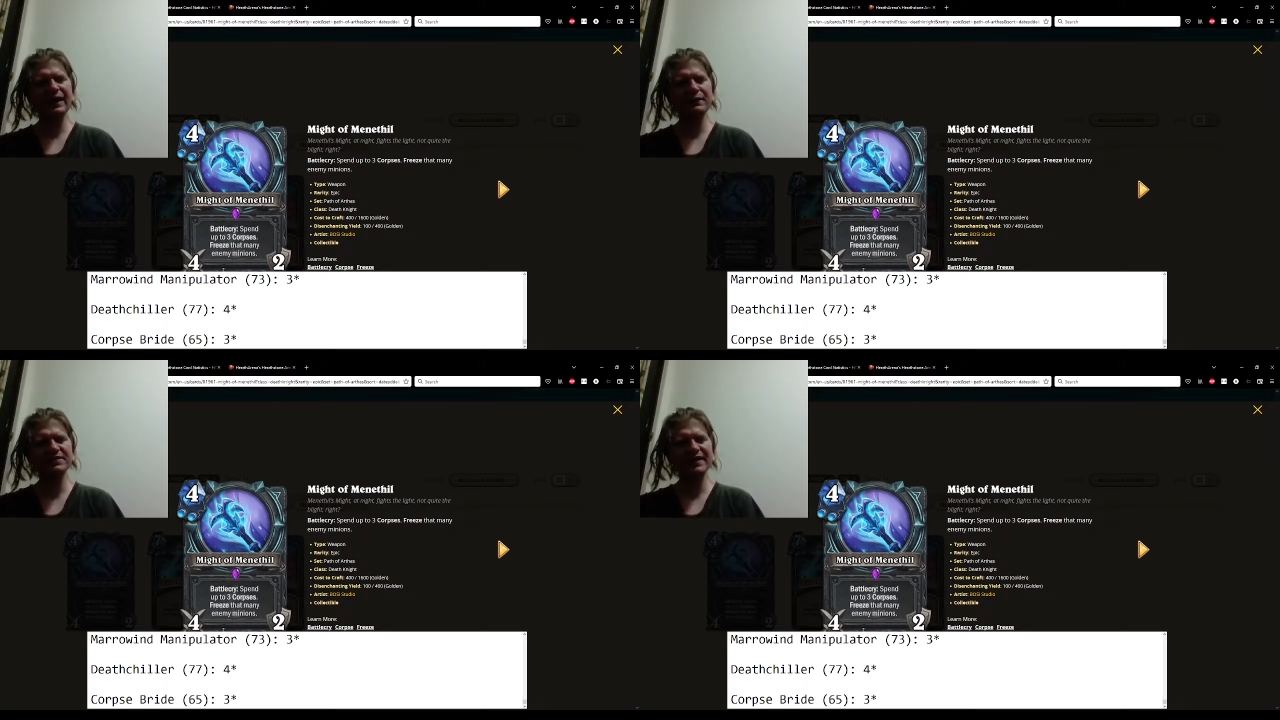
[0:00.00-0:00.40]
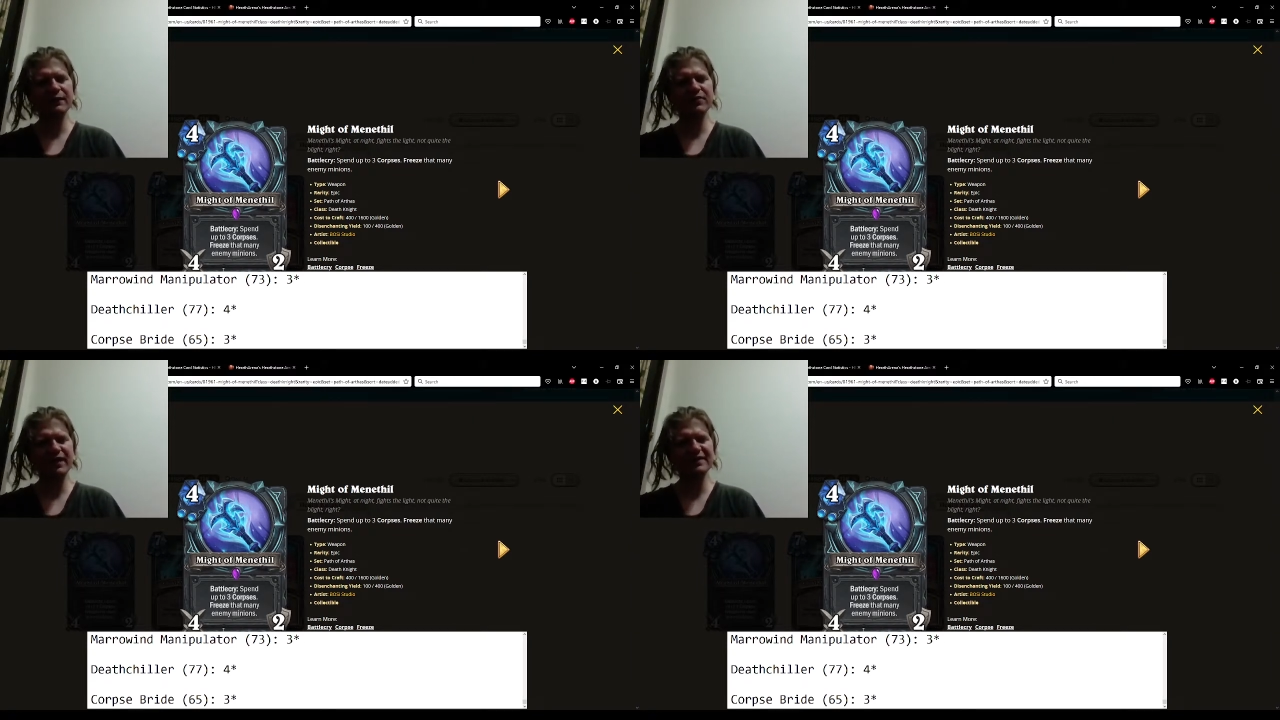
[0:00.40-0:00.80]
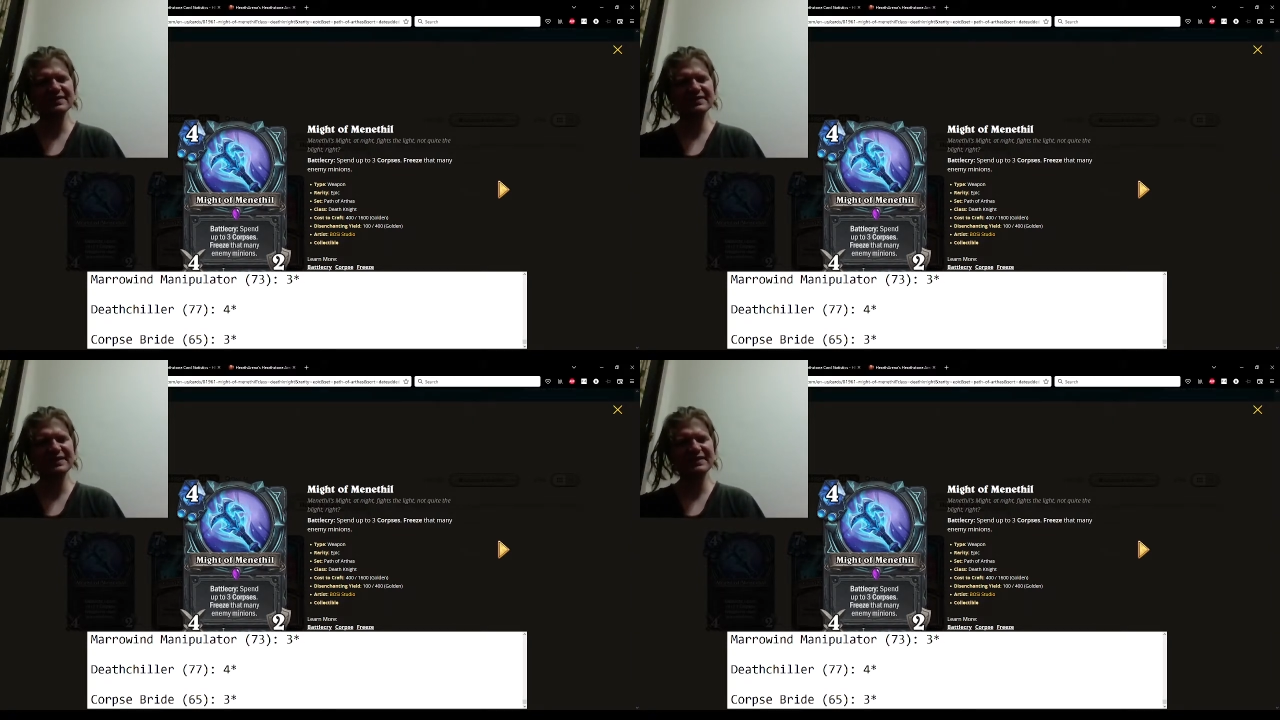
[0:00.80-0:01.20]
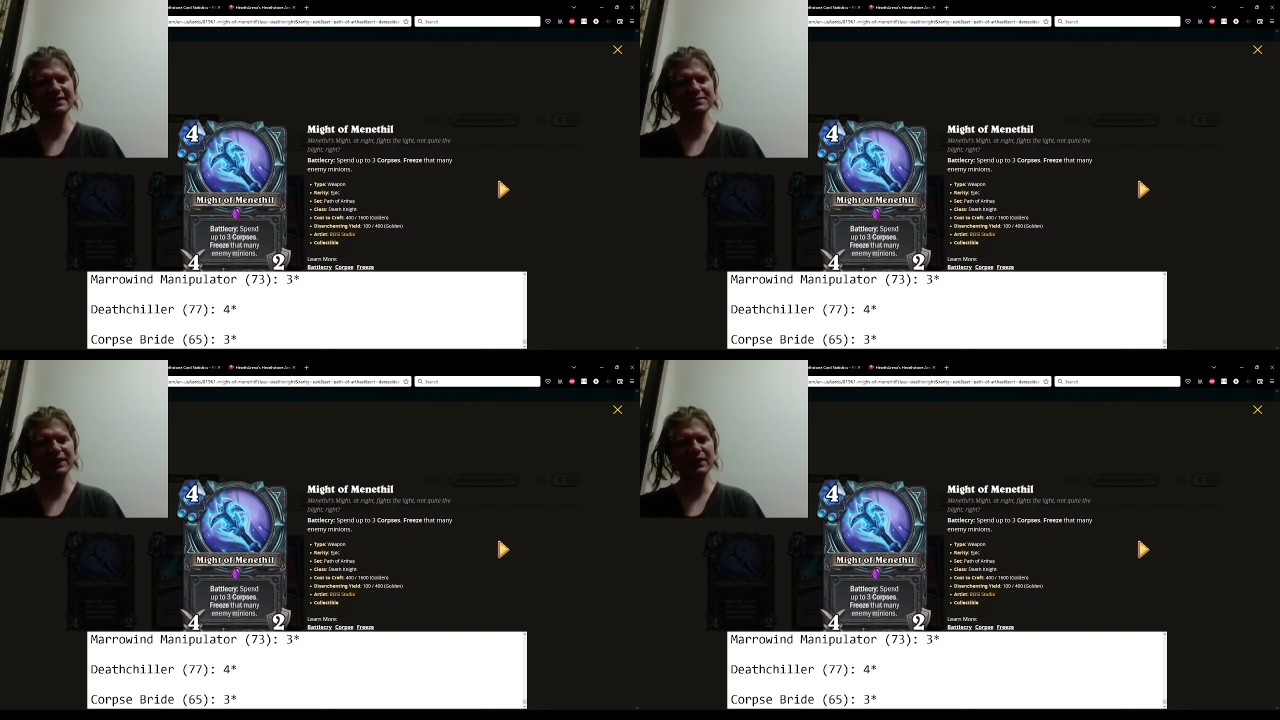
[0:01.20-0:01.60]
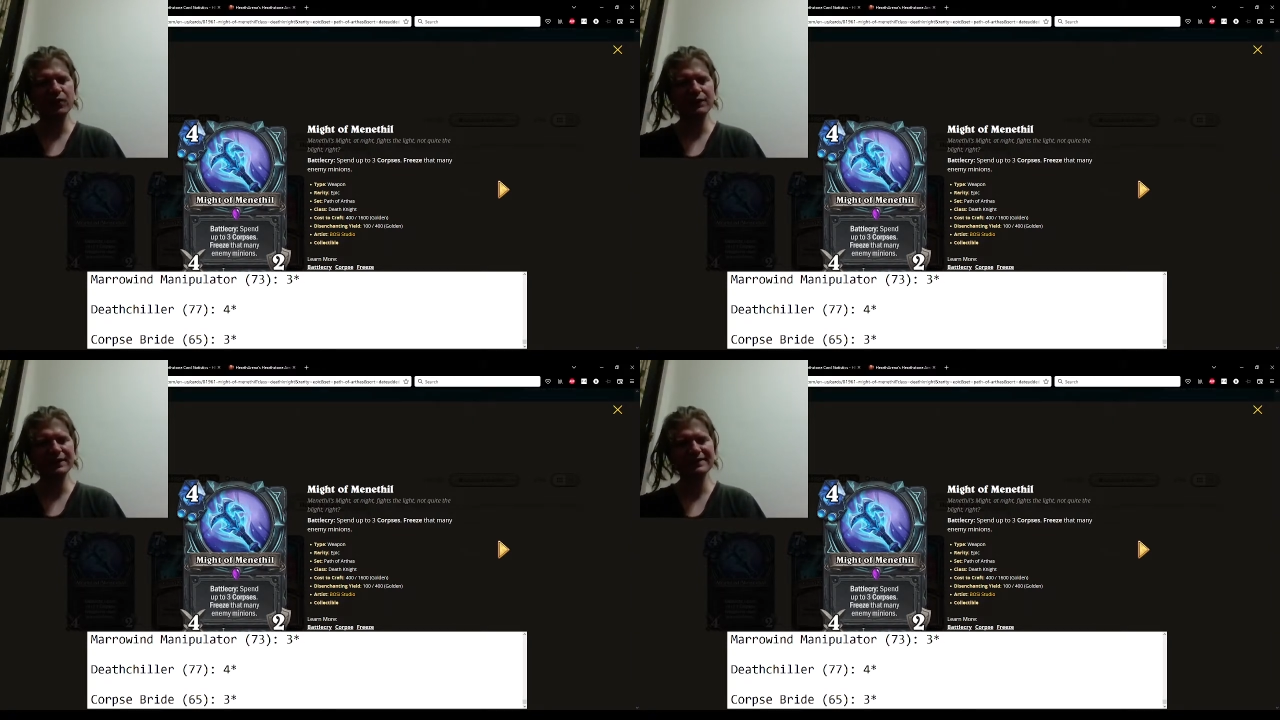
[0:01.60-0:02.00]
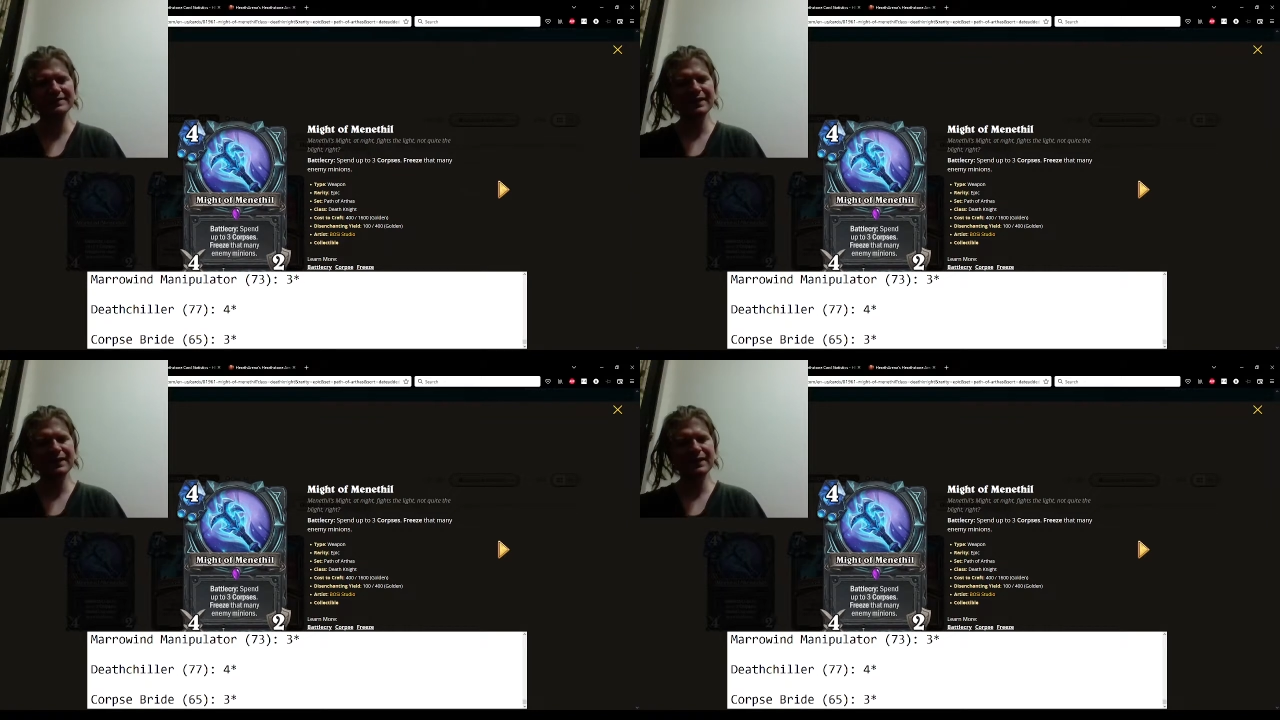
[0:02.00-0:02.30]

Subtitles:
I would say I would honestly take Death Spite over this,